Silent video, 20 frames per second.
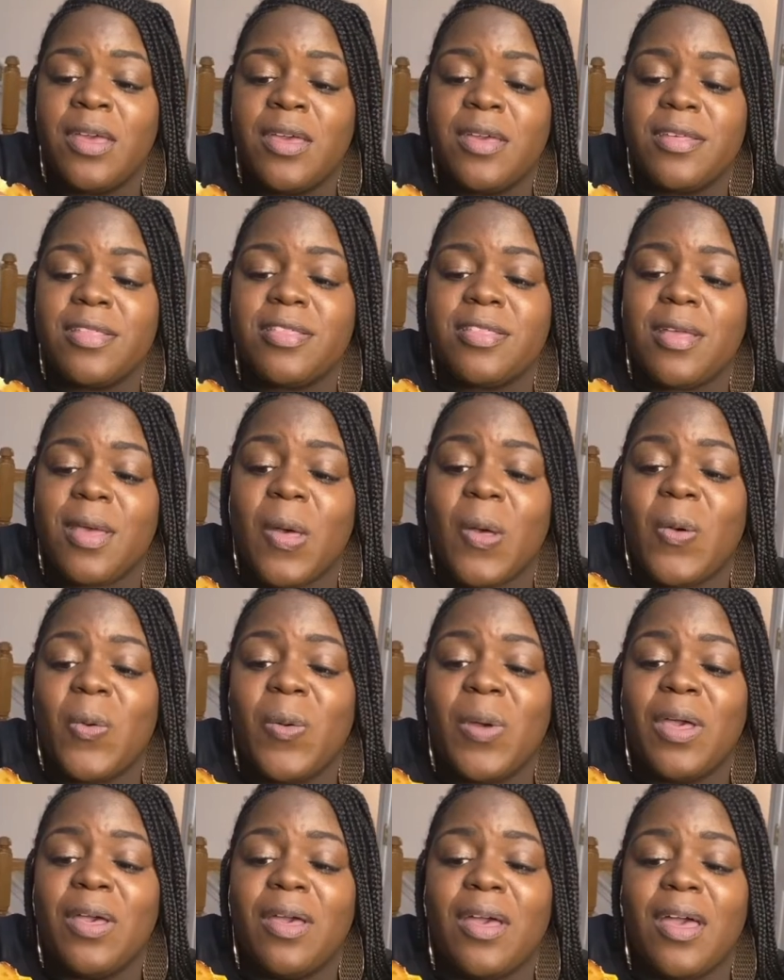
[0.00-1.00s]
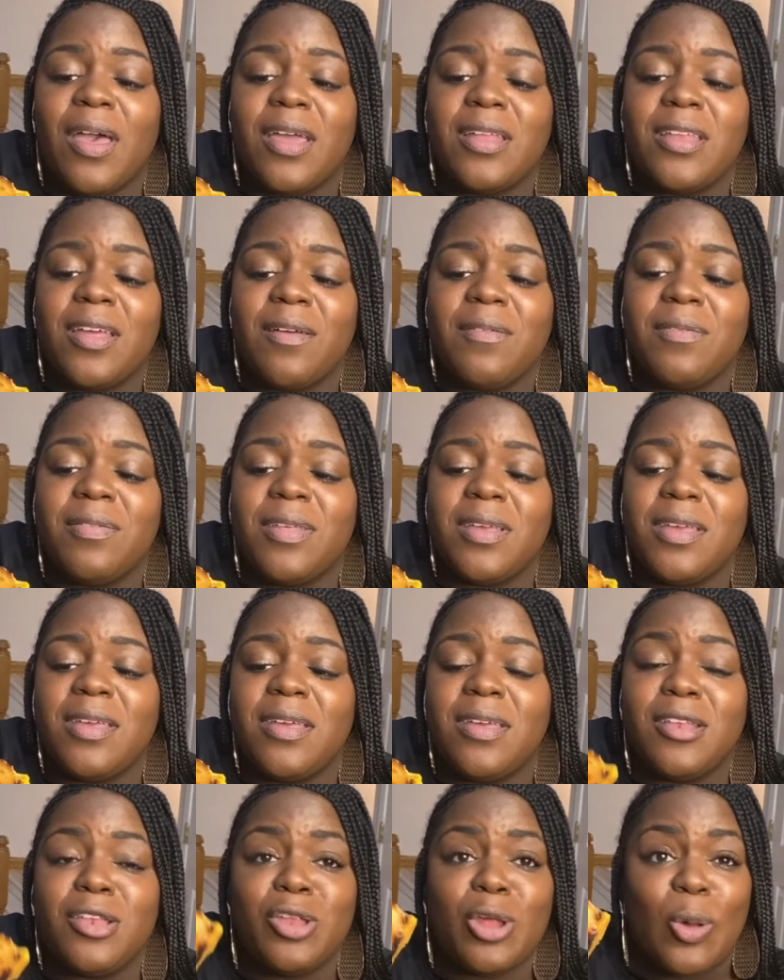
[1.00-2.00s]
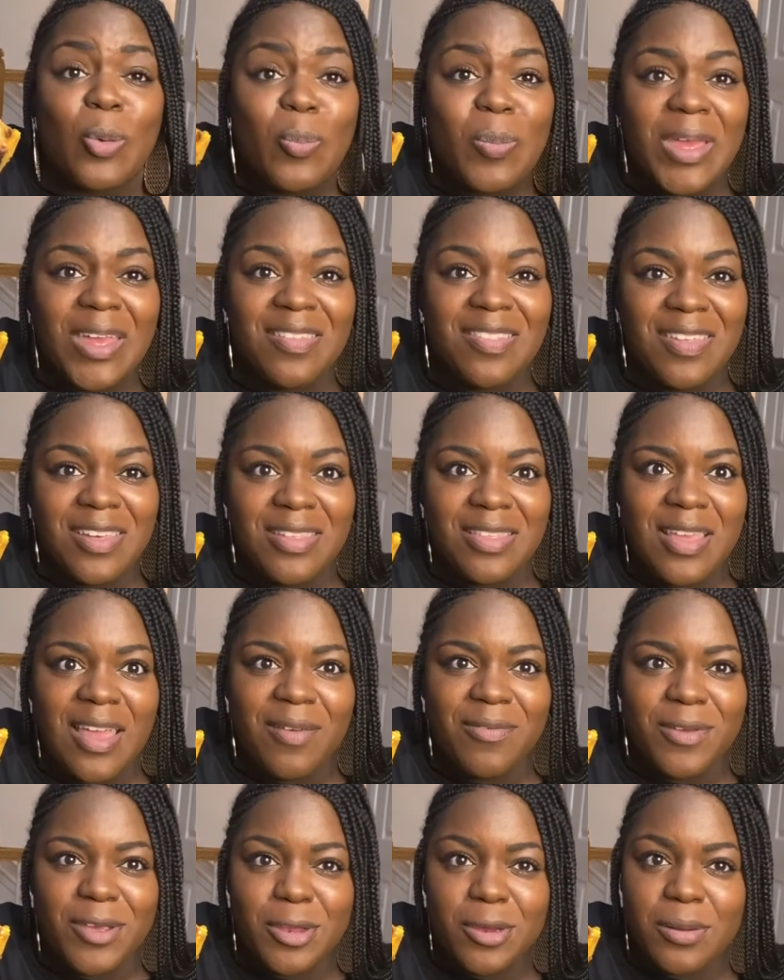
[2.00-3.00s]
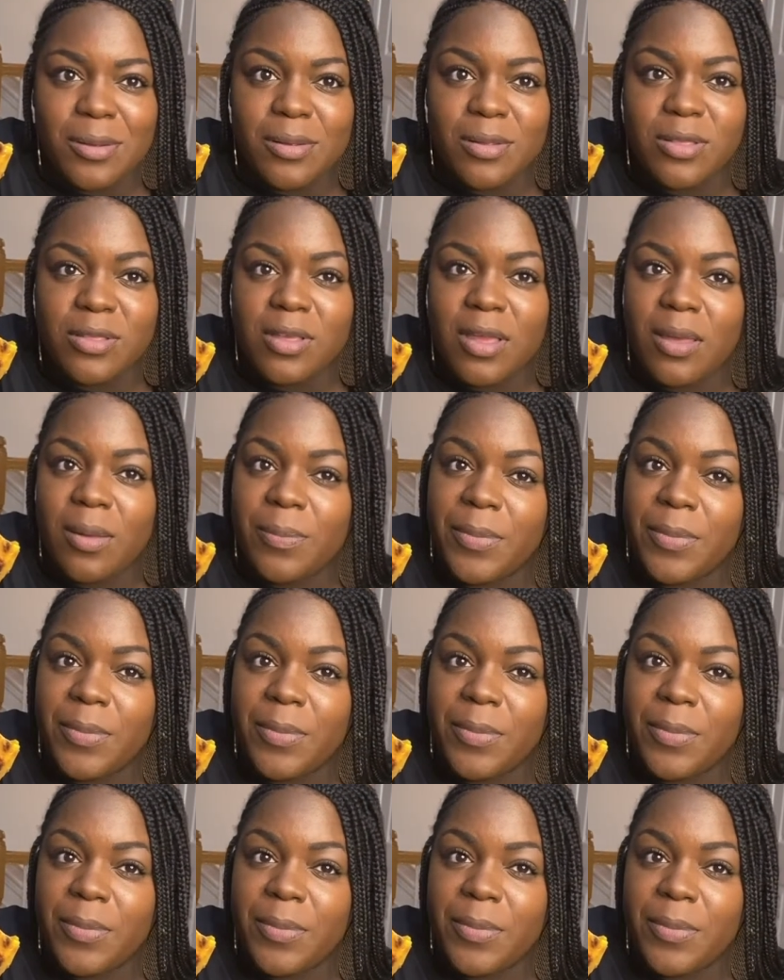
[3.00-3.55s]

So I definitely don't make these every Tuesday,